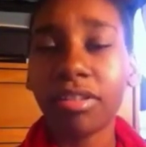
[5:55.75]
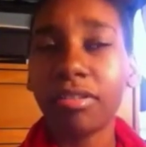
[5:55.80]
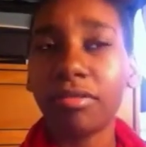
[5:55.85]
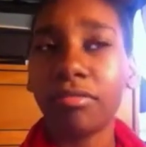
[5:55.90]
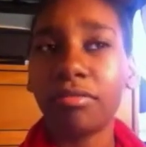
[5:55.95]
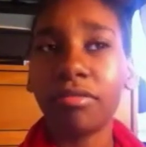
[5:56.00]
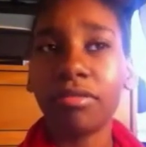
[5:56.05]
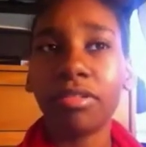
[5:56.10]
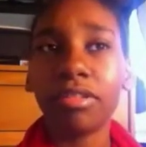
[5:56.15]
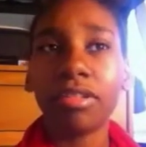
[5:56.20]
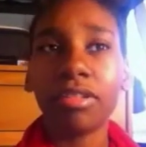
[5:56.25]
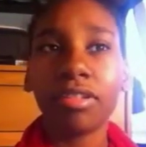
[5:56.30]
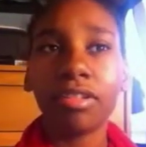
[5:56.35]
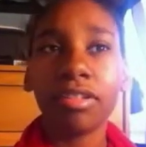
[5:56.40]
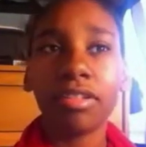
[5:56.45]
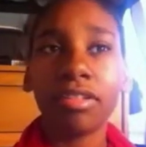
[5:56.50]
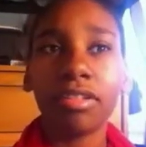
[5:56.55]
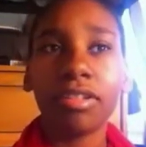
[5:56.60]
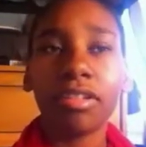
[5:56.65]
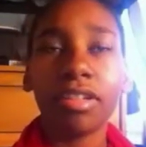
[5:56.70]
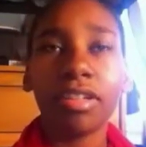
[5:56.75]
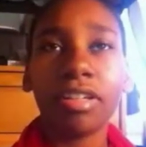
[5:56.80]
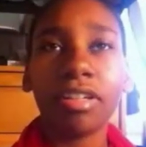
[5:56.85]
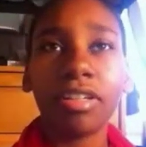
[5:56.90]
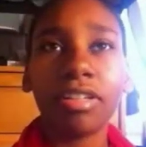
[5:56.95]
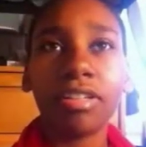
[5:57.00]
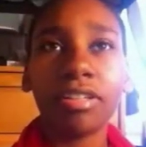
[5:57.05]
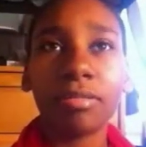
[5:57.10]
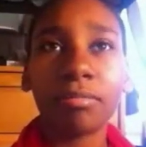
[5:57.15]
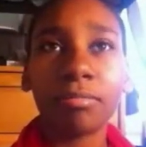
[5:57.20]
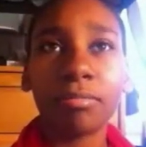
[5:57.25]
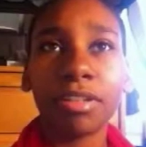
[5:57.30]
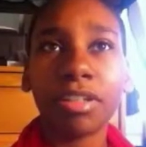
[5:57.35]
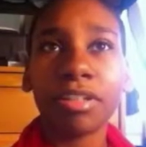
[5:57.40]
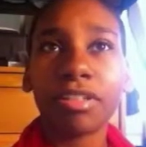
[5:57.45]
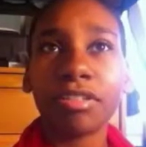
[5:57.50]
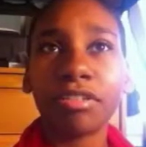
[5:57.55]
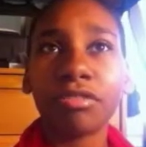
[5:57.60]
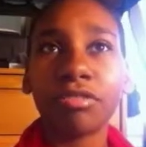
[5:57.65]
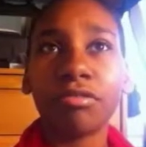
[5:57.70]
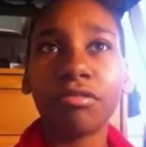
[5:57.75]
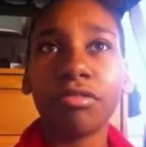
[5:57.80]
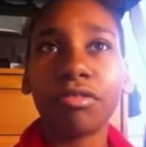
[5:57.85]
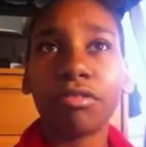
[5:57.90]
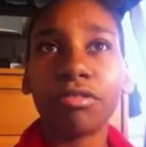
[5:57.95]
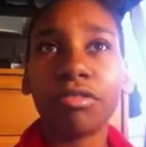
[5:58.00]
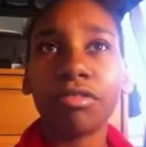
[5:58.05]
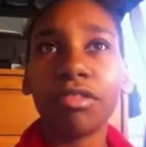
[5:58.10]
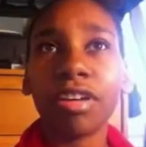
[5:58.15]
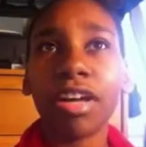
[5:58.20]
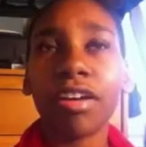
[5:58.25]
And it's because you'll